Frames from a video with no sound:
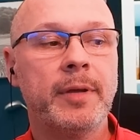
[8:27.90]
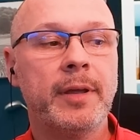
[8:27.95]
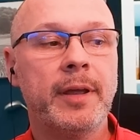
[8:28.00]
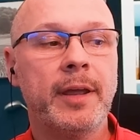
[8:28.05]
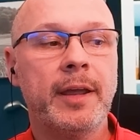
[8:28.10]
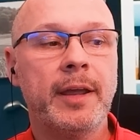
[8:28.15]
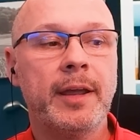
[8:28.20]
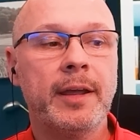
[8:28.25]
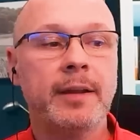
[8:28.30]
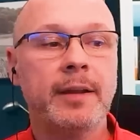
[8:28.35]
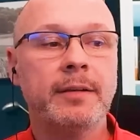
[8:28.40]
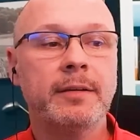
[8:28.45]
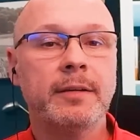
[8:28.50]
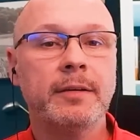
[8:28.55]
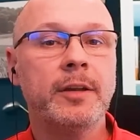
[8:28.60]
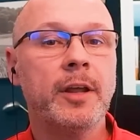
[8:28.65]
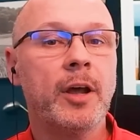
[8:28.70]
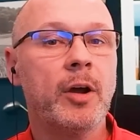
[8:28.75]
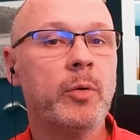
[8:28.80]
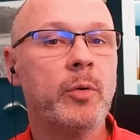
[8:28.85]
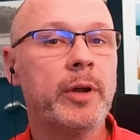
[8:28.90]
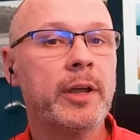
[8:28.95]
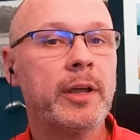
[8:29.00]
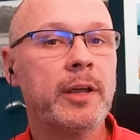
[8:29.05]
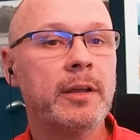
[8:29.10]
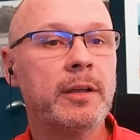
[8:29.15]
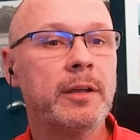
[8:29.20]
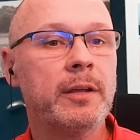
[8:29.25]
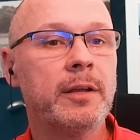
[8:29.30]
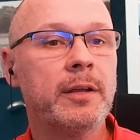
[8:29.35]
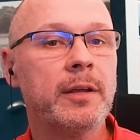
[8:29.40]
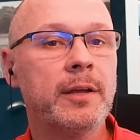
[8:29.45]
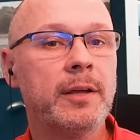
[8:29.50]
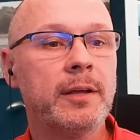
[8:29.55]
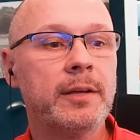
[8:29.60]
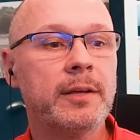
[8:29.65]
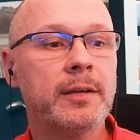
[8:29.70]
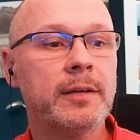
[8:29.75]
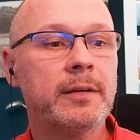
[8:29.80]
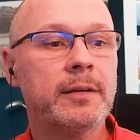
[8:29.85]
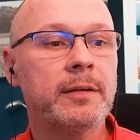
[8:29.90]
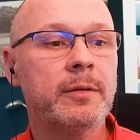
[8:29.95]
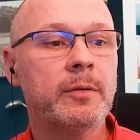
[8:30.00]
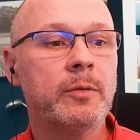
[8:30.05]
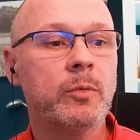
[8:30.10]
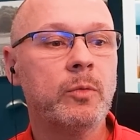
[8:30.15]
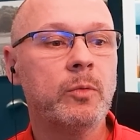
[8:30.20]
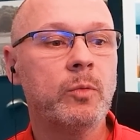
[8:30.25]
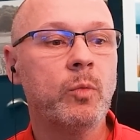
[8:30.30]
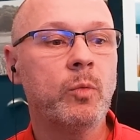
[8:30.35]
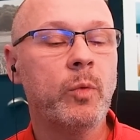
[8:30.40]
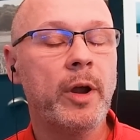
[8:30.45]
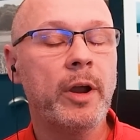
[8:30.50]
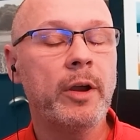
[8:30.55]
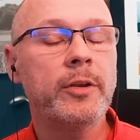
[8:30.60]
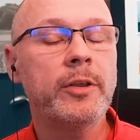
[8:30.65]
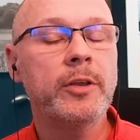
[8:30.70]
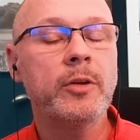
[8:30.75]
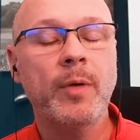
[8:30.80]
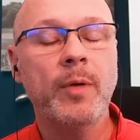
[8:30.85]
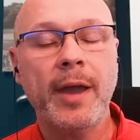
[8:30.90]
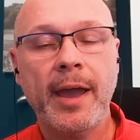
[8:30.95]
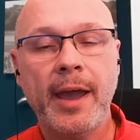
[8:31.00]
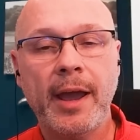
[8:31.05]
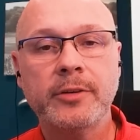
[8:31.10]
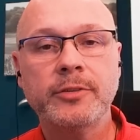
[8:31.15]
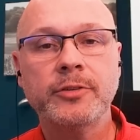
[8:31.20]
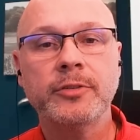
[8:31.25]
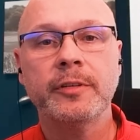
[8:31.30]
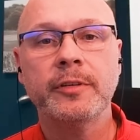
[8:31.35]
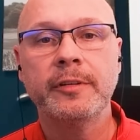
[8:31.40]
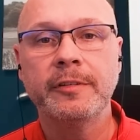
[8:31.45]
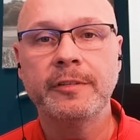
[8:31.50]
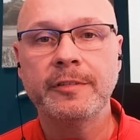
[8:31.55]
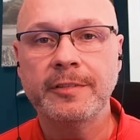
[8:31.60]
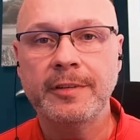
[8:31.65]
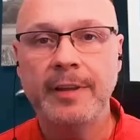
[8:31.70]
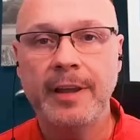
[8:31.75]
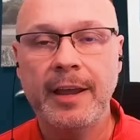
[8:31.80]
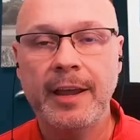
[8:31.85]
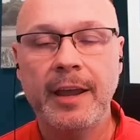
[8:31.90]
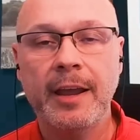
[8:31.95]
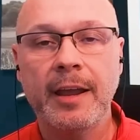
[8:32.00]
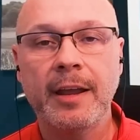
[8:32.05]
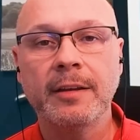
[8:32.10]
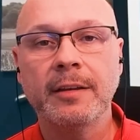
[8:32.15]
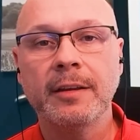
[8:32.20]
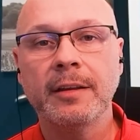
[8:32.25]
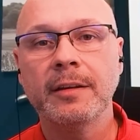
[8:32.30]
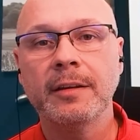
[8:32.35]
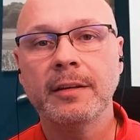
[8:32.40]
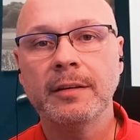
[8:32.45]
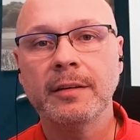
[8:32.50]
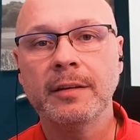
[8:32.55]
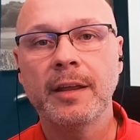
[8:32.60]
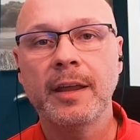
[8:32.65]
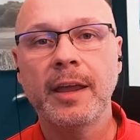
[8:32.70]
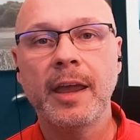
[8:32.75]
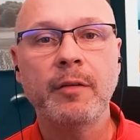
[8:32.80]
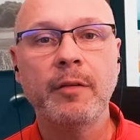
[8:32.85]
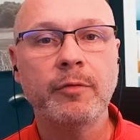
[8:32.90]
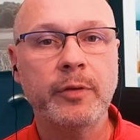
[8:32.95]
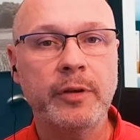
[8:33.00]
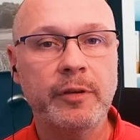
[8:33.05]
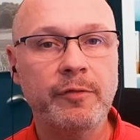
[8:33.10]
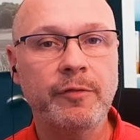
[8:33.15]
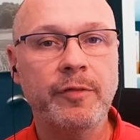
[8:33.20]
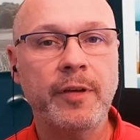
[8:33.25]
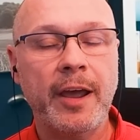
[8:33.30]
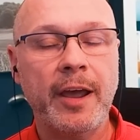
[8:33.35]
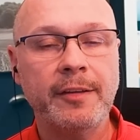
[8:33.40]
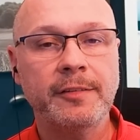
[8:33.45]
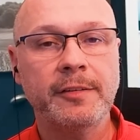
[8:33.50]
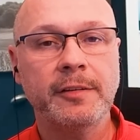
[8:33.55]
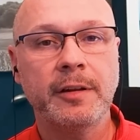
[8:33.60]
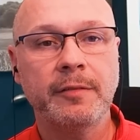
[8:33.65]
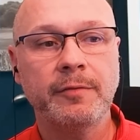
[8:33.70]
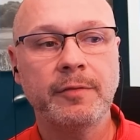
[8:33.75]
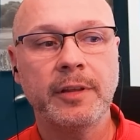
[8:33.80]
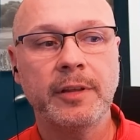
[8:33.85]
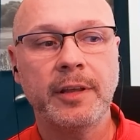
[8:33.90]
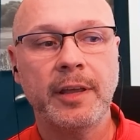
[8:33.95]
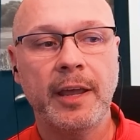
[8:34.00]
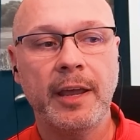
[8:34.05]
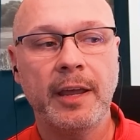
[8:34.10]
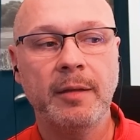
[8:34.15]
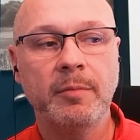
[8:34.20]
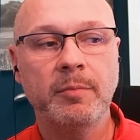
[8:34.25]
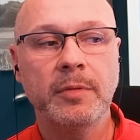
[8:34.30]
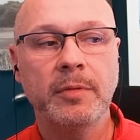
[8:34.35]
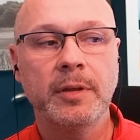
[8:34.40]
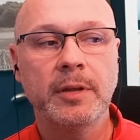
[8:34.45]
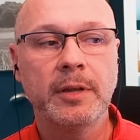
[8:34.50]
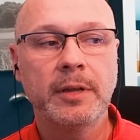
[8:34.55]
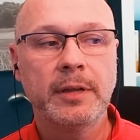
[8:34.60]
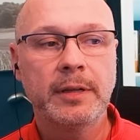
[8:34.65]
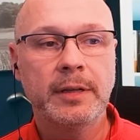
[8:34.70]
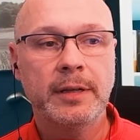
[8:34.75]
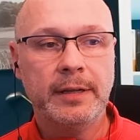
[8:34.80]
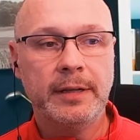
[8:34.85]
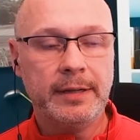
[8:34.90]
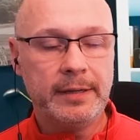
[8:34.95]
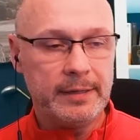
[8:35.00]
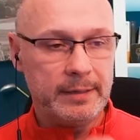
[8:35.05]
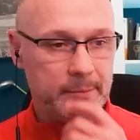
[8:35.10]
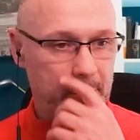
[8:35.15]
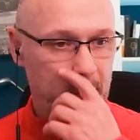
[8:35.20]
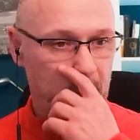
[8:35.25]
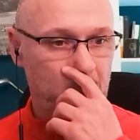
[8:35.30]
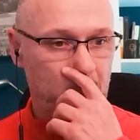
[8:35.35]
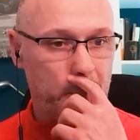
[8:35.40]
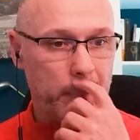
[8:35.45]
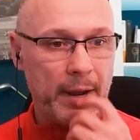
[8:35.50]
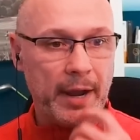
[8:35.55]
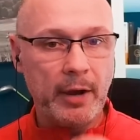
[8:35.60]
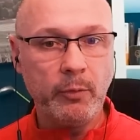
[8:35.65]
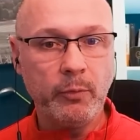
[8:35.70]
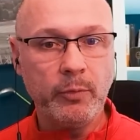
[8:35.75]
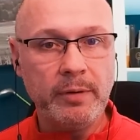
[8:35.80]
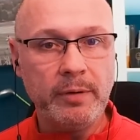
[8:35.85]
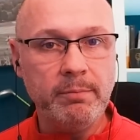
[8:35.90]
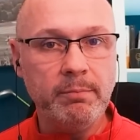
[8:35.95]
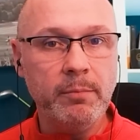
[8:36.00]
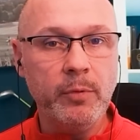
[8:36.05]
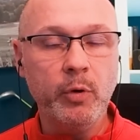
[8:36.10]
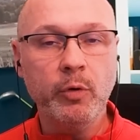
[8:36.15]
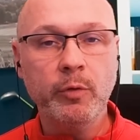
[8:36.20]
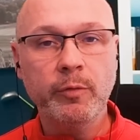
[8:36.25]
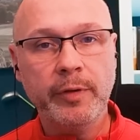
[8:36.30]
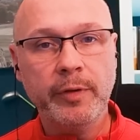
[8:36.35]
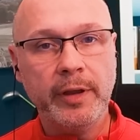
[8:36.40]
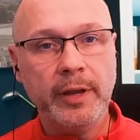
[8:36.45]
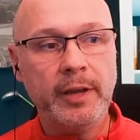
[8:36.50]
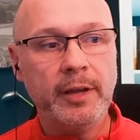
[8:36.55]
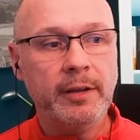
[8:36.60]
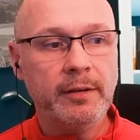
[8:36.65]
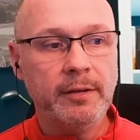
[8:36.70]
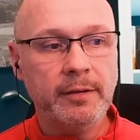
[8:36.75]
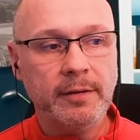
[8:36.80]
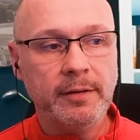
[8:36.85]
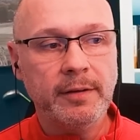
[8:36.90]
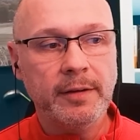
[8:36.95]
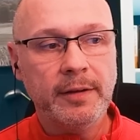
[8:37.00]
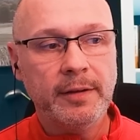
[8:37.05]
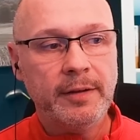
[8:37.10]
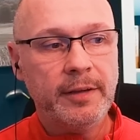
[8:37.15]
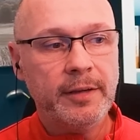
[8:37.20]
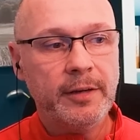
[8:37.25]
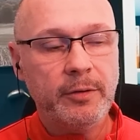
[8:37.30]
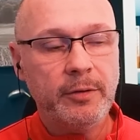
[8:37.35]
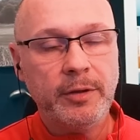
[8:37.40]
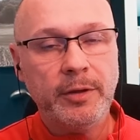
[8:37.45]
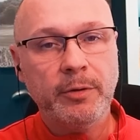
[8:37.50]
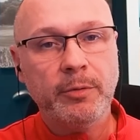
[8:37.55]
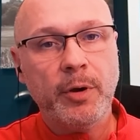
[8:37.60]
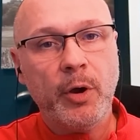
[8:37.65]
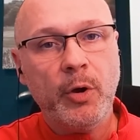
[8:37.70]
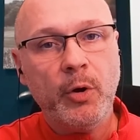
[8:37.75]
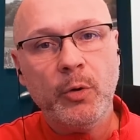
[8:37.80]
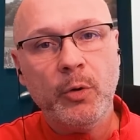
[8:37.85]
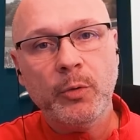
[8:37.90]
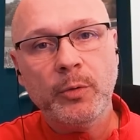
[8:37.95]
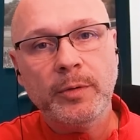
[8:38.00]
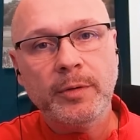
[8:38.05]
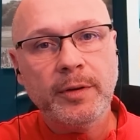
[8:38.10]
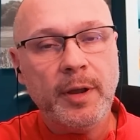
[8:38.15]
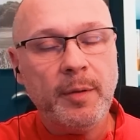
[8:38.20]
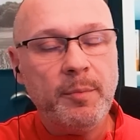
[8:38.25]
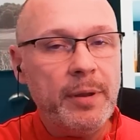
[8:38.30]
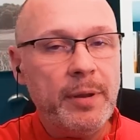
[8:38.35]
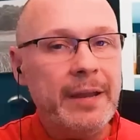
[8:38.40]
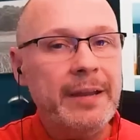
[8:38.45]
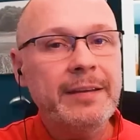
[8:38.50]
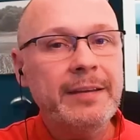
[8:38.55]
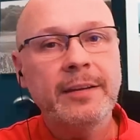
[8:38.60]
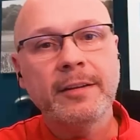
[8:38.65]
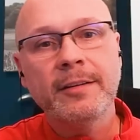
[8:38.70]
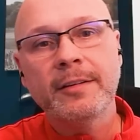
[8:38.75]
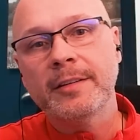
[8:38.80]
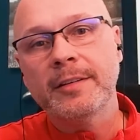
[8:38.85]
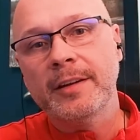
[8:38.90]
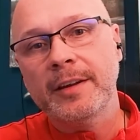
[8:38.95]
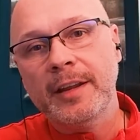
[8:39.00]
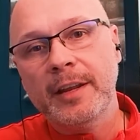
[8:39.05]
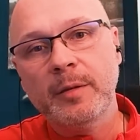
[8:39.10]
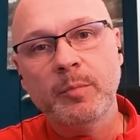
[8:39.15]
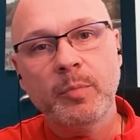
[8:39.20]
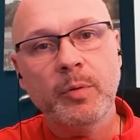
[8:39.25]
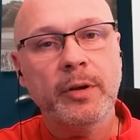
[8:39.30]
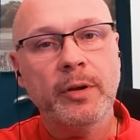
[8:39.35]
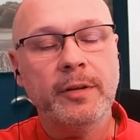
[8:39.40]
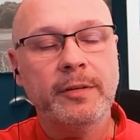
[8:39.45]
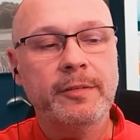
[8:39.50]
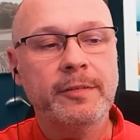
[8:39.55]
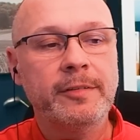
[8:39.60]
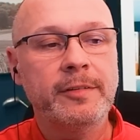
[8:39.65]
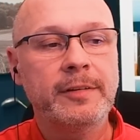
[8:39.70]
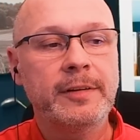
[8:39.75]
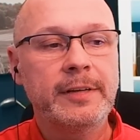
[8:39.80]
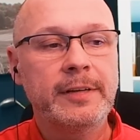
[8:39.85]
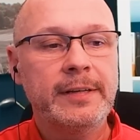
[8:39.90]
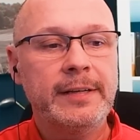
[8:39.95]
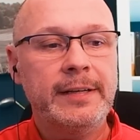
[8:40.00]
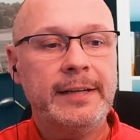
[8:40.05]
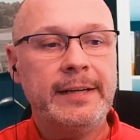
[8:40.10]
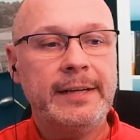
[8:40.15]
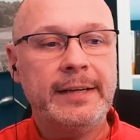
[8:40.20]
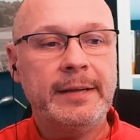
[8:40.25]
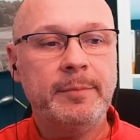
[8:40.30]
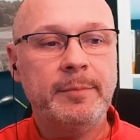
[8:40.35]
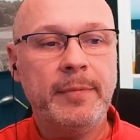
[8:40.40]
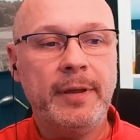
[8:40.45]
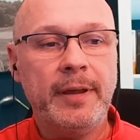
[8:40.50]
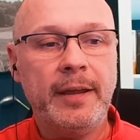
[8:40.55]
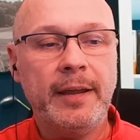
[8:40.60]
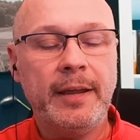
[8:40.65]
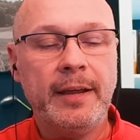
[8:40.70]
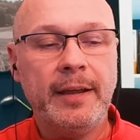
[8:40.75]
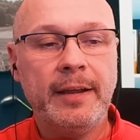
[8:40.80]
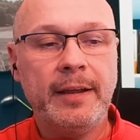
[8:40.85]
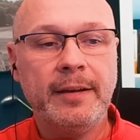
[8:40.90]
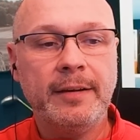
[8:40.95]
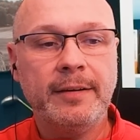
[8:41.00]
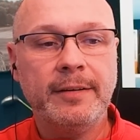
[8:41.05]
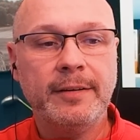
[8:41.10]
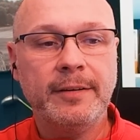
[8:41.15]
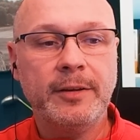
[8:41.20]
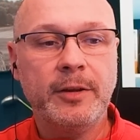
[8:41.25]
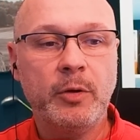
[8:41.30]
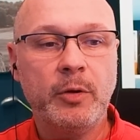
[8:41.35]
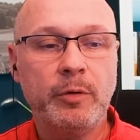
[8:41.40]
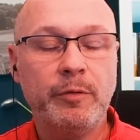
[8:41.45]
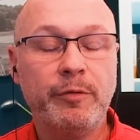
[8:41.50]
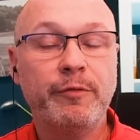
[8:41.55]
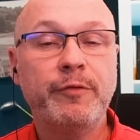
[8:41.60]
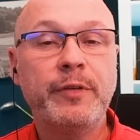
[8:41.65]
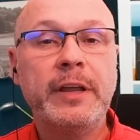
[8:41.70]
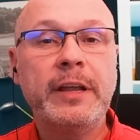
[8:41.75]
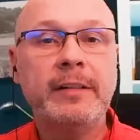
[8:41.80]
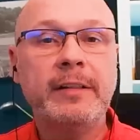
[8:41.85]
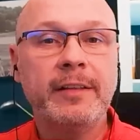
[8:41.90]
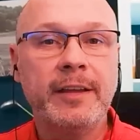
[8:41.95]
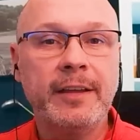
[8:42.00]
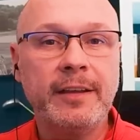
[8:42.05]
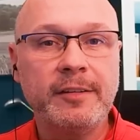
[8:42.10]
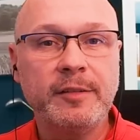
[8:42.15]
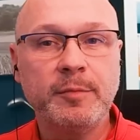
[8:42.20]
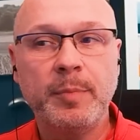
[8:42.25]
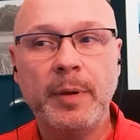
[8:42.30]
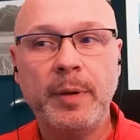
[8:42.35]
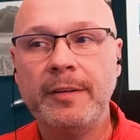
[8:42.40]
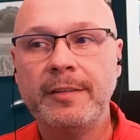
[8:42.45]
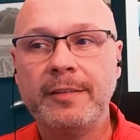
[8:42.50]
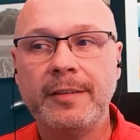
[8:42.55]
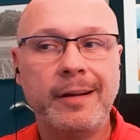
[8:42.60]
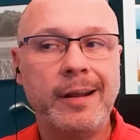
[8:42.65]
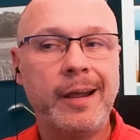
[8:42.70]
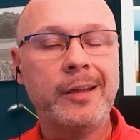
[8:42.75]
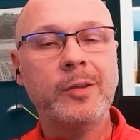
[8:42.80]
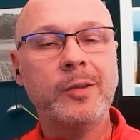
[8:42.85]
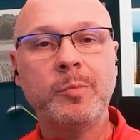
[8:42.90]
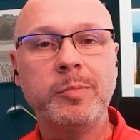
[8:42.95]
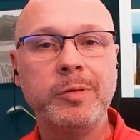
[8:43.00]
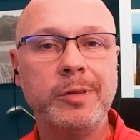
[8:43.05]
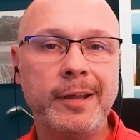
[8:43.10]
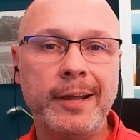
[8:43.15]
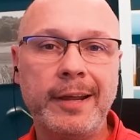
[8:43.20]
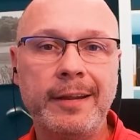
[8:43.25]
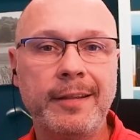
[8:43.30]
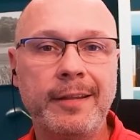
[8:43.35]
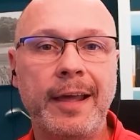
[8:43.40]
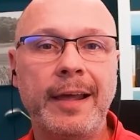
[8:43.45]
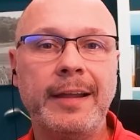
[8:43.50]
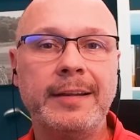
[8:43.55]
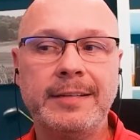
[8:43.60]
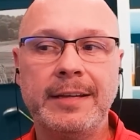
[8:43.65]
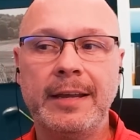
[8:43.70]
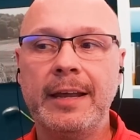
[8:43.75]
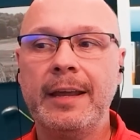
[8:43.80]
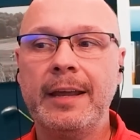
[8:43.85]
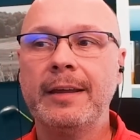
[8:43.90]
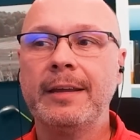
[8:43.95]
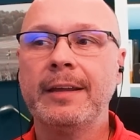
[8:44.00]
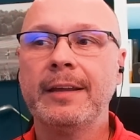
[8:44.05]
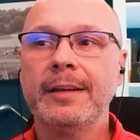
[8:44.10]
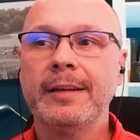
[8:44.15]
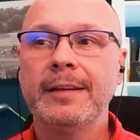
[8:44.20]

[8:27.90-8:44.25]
And knowing where you actually stand in every facet of the game, by removing your own opinions and inputs and your feelings based on how you played that day.